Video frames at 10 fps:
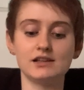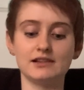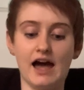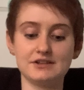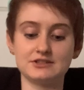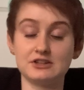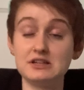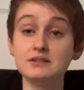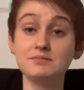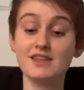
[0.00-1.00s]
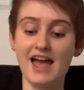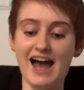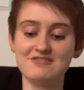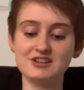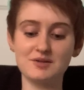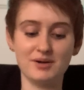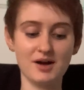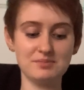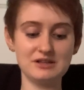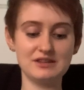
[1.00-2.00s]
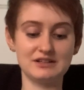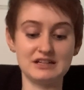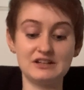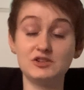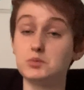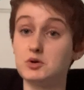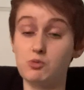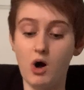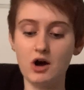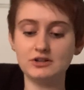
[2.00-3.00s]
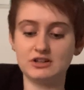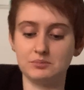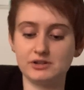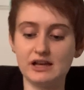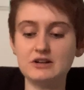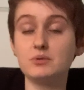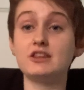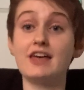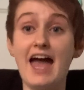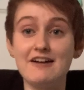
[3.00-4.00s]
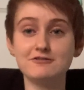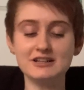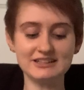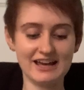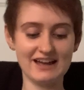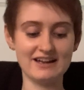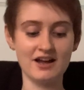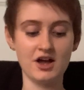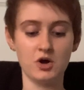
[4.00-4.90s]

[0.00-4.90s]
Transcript: Lastly, having a puppy that needed to be walked and played with every day